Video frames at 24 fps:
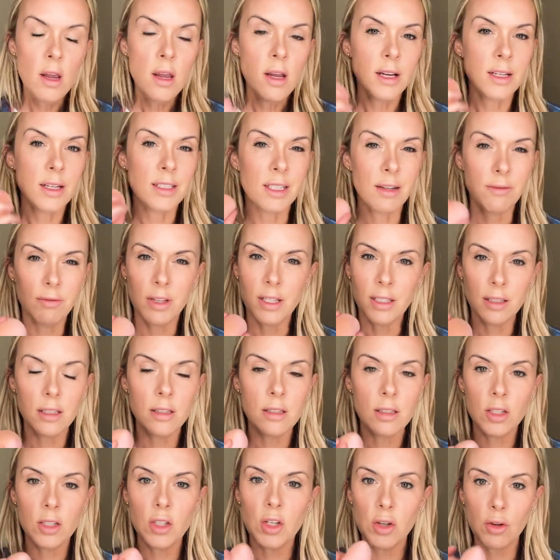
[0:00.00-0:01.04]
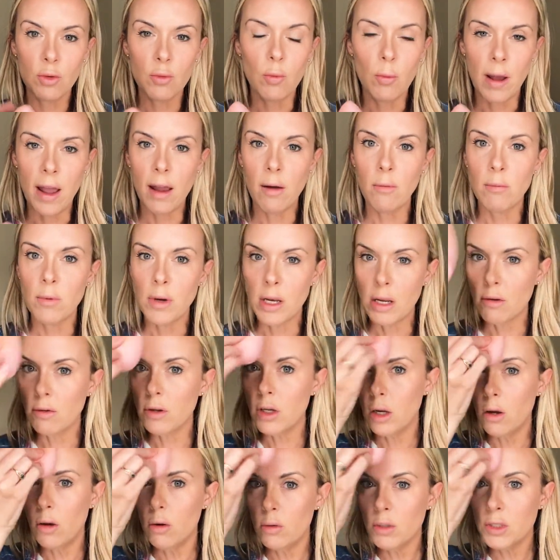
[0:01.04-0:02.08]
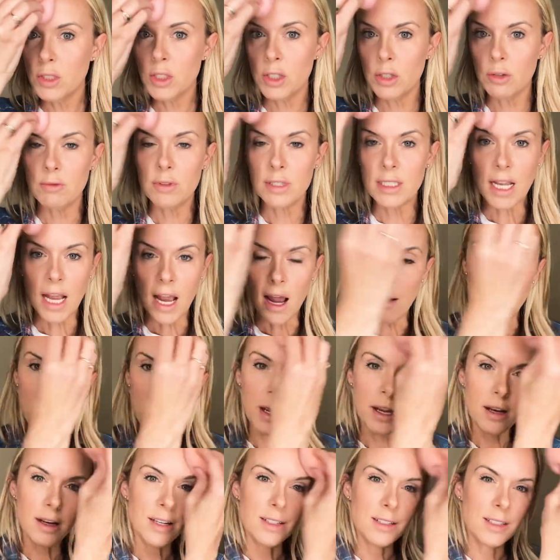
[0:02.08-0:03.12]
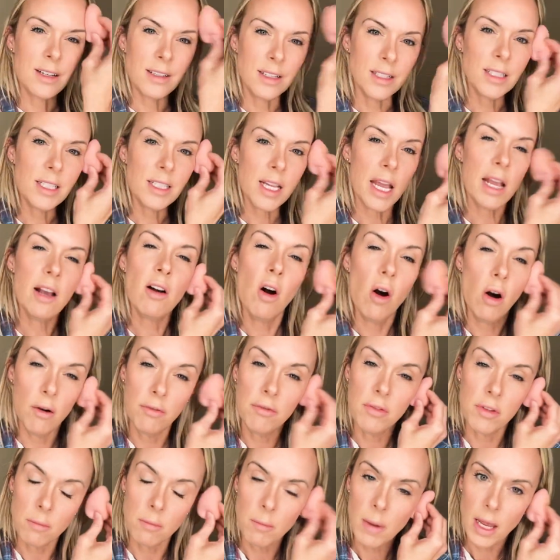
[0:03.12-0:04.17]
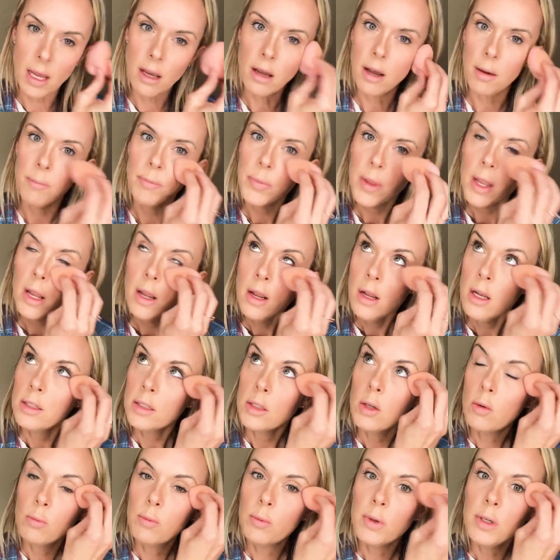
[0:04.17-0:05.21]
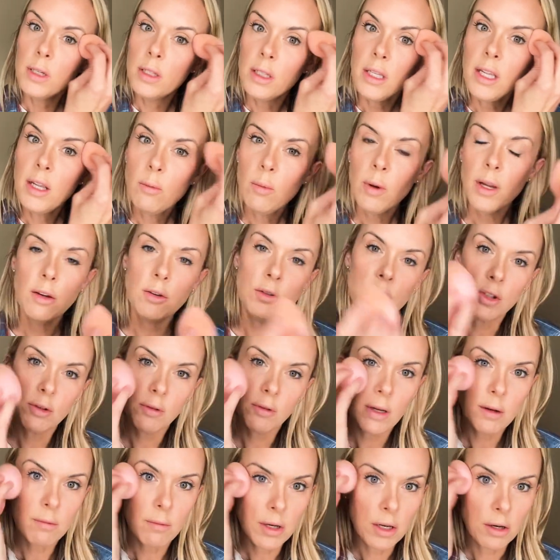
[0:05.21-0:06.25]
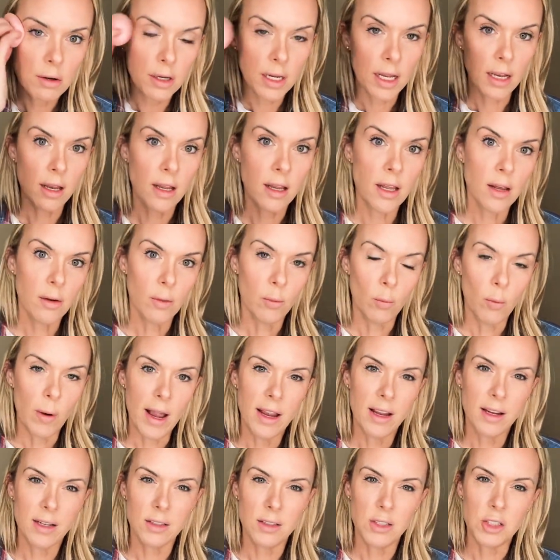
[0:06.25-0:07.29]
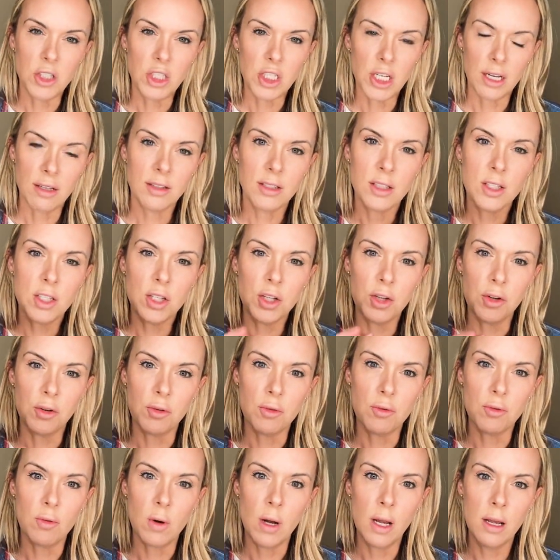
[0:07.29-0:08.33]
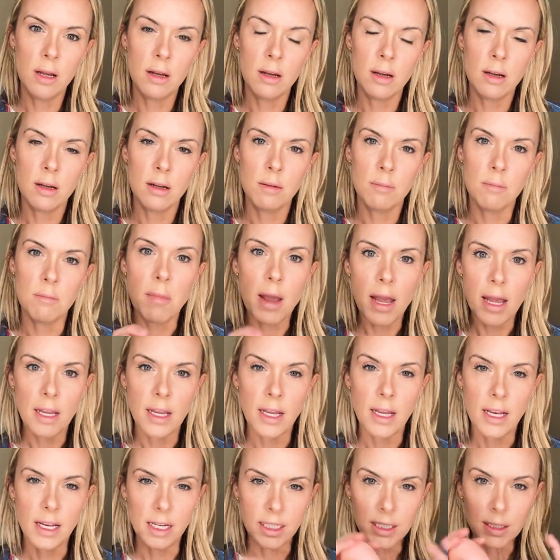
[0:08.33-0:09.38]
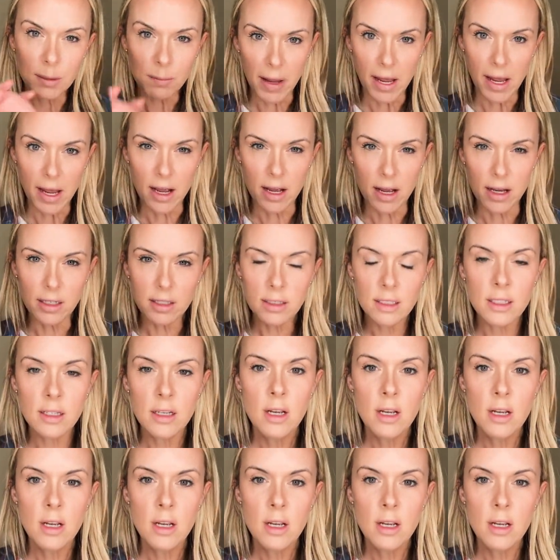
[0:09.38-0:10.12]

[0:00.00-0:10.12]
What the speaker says: because if this is too wet, when you go to dab it, it's going to take off the makeup. So really what you're doing when you're getting it wet is just to make it expand.